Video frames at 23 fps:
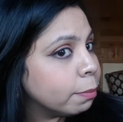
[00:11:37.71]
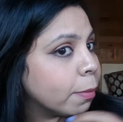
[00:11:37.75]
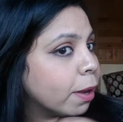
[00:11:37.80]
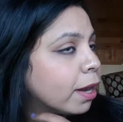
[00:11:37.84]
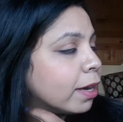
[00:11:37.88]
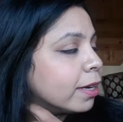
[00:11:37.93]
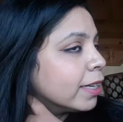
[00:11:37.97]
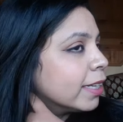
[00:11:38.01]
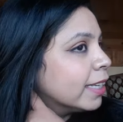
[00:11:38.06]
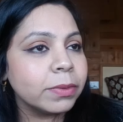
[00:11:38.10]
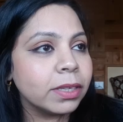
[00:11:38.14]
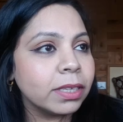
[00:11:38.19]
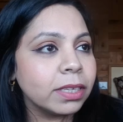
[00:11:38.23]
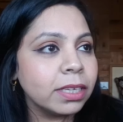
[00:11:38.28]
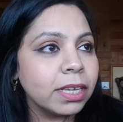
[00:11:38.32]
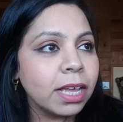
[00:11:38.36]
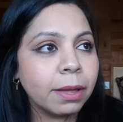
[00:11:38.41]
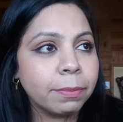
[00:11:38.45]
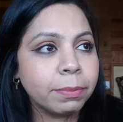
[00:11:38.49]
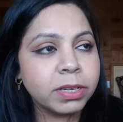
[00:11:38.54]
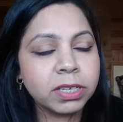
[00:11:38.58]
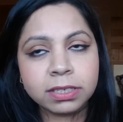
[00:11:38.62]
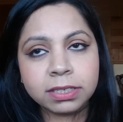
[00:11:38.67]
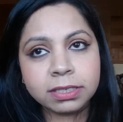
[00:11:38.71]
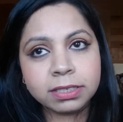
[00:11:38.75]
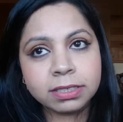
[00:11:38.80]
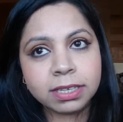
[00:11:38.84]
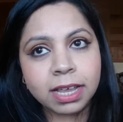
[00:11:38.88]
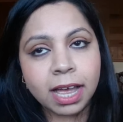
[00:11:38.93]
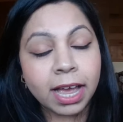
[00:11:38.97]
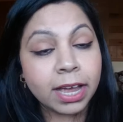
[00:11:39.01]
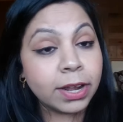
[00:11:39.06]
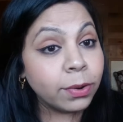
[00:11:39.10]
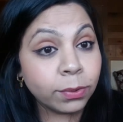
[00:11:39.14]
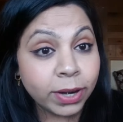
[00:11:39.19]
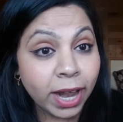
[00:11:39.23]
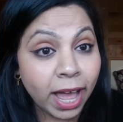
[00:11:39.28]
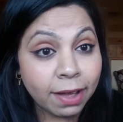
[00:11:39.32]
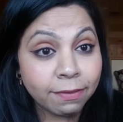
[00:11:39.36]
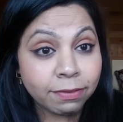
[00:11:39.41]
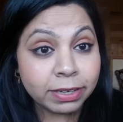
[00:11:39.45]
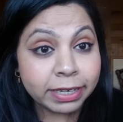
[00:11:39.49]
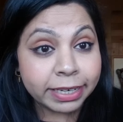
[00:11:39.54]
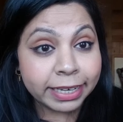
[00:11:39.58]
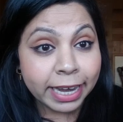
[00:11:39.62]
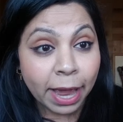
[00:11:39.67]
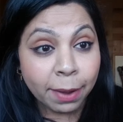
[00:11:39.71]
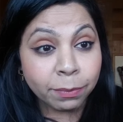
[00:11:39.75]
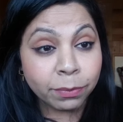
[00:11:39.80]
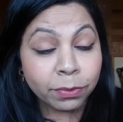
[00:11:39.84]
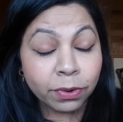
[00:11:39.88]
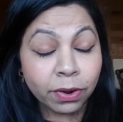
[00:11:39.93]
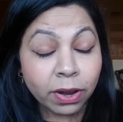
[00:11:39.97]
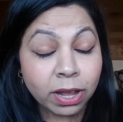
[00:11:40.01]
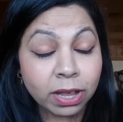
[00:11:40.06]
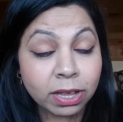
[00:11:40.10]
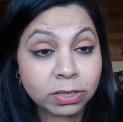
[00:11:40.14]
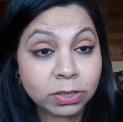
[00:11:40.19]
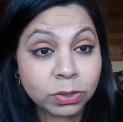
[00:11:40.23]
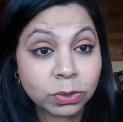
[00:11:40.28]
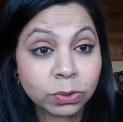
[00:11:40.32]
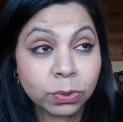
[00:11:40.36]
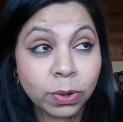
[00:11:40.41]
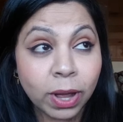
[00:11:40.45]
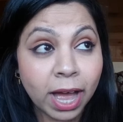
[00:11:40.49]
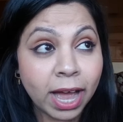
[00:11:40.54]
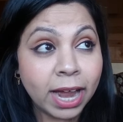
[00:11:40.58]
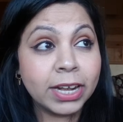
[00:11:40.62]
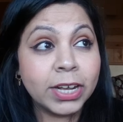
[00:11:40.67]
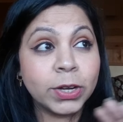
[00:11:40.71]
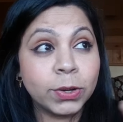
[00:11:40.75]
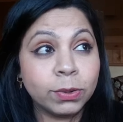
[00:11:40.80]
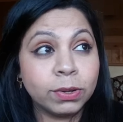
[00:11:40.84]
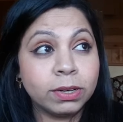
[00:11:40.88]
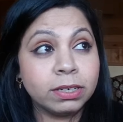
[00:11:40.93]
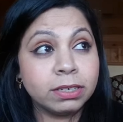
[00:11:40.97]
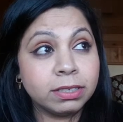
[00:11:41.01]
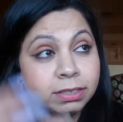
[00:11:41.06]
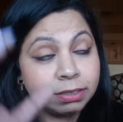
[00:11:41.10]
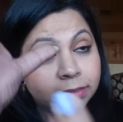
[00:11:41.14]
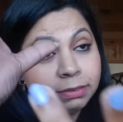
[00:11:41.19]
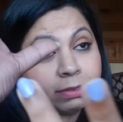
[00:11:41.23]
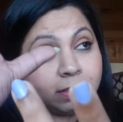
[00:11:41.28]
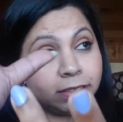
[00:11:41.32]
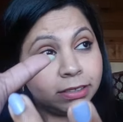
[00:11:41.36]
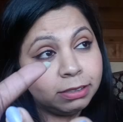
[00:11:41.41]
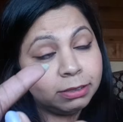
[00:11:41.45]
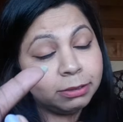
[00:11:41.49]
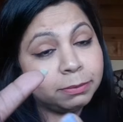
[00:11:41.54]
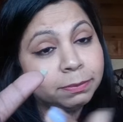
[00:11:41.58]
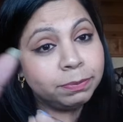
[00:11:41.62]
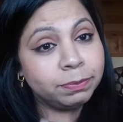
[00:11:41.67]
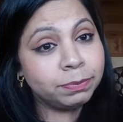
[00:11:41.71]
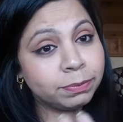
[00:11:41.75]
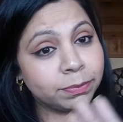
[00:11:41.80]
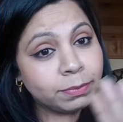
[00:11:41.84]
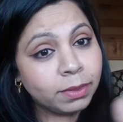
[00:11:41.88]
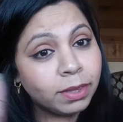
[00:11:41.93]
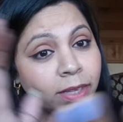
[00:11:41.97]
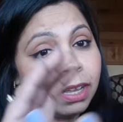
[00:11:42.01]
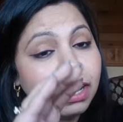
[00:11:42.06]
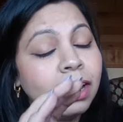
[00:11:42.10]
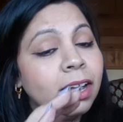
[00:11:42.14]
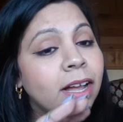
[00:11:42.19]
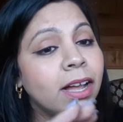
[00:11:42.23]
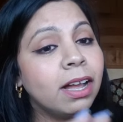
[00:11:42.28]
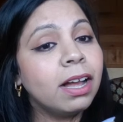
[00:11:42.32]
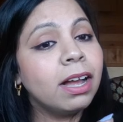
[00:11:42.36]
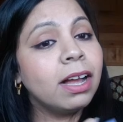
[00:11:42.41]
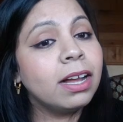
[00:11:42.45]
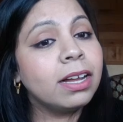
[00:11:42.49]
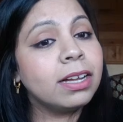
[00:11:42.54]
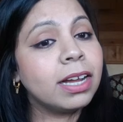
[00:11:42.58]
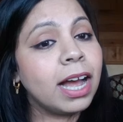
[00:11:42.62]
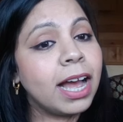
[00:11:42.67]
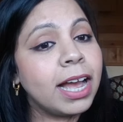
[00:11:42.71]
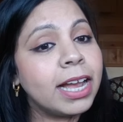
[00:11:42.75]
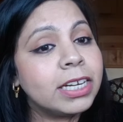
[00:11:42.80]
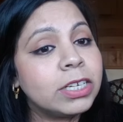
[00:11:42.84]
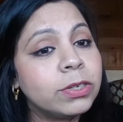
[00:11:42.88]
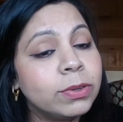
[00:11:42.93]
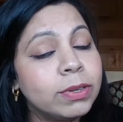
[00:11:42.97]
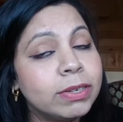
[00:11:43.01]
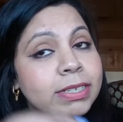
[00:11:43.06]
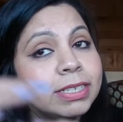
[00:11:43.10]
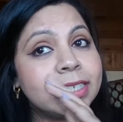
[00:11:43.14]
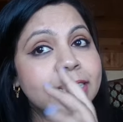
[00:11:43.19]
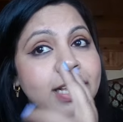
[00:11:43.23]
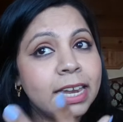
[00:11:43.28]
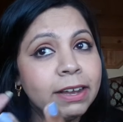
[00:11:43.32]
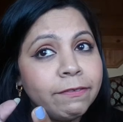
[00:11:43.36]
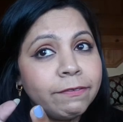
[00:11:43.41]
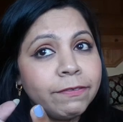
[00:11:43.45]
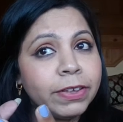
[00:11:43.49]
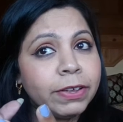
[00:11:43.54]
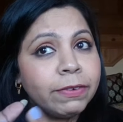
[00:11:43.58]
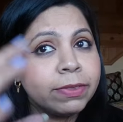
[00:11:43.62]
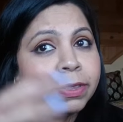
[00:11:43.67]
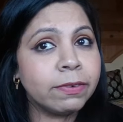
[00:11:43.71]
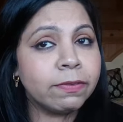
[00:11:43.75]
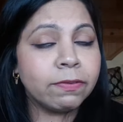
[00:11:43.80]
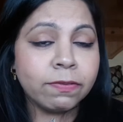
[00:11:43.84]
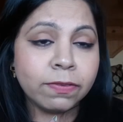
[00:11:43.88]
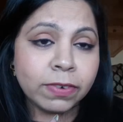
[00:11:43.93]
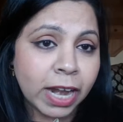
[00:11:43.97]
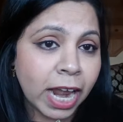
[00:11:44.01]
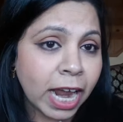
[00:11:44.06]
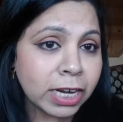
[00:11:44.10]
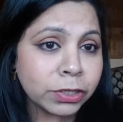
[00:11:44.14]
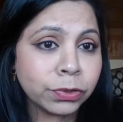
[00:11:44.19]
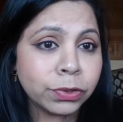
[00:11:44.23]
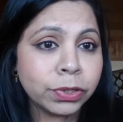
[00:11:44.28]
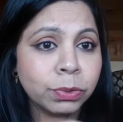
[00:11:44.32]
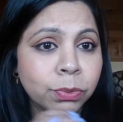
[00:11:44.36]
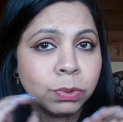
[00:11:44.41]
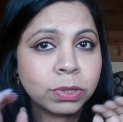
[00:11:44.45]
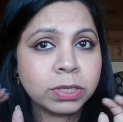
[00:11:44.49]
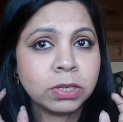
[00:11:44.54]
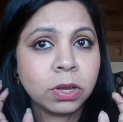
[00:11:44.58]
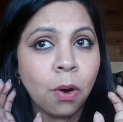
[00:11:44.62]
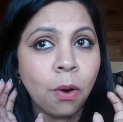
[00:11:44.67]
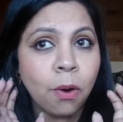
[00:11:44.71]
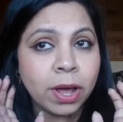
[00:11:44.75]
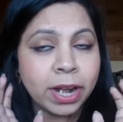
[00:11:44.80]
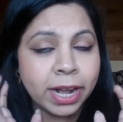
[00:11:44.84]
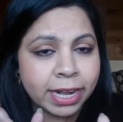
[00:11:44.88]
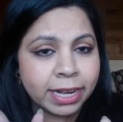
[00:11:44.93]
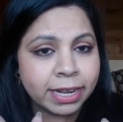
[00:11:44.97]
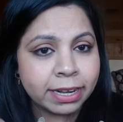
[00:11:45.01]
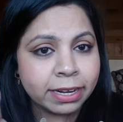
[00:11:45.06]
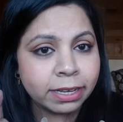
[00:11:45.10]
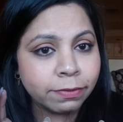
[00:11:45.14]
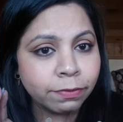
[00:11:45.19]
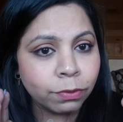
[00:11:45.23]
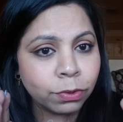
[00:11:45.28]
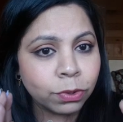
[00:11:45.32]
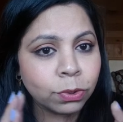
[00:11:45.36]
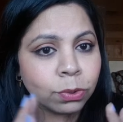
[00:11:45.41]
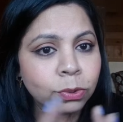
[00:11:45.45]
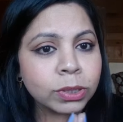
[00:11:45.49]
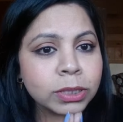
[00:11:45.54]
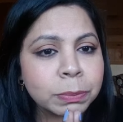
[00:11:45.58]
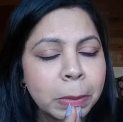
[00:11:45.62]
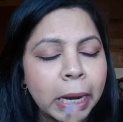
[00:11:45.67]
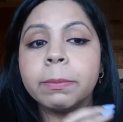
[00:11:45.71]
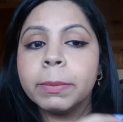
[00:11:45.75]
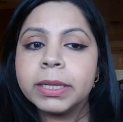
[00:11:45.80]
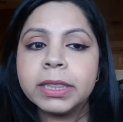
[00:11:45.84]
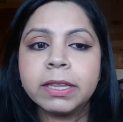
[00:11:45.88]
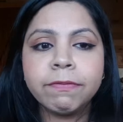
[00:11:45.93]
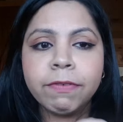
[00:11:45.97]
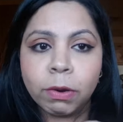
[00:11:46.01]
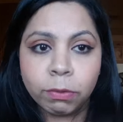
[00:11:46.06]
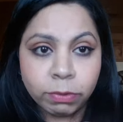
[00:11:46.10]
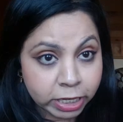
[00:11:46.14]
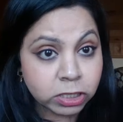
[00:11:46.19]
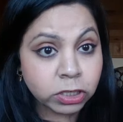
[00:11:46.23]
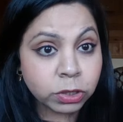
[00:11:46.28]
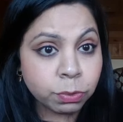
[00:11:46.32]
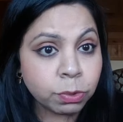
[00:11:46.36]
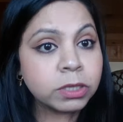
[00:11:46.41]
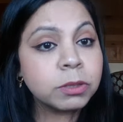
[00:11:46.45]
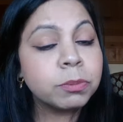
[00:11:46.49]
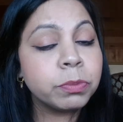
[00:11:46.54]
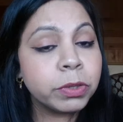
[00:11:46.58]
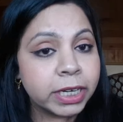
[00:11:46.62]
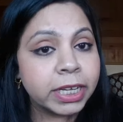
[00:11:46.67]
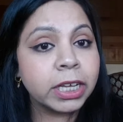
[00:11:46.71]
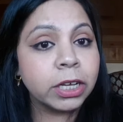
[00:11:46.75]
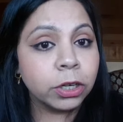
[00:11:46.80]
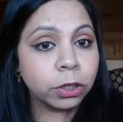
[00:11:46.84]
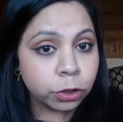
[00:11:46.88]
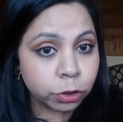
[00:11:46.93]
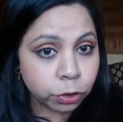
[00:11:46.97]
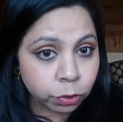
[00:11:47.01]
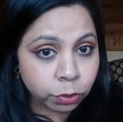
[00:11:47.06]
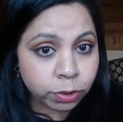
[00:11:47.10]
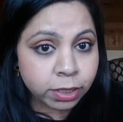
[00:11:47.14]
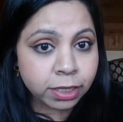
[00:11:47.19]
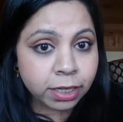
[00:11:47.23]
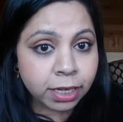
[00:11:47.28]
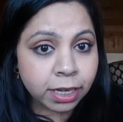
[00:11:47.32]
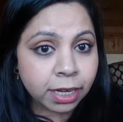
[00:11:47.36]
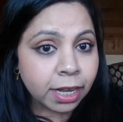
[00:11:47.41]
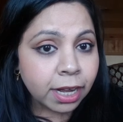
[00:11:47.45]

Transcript: But yeah, because I don't have a camera, so I took a selfie with the flash, so it was horrendous photos, but the foundation was pretty good.